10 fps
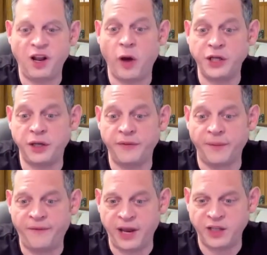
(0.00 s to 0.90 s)
question
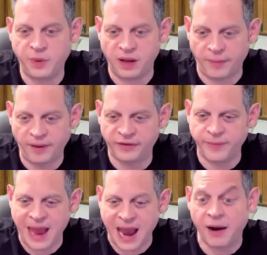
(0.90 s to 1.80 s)
from Facebook. I believe it's from
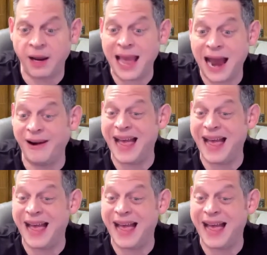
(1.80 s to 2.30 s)
Harry. Harry